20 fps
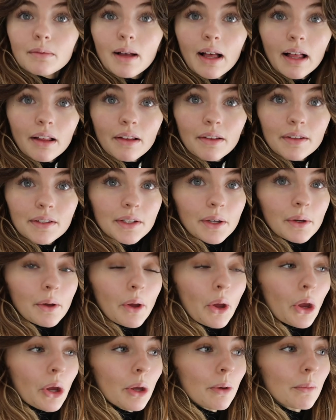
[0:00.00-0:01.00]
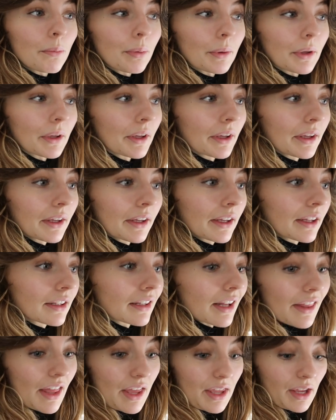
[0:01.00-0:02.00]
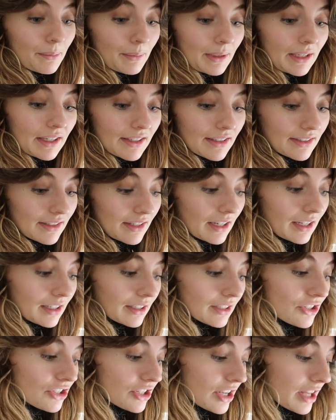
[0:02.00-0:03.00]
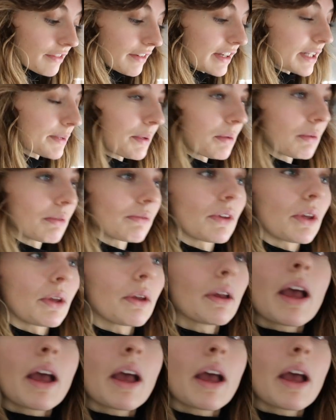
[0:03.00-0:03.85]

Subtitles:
well, so I hope that they're yummy, because then I can share the recipe with you.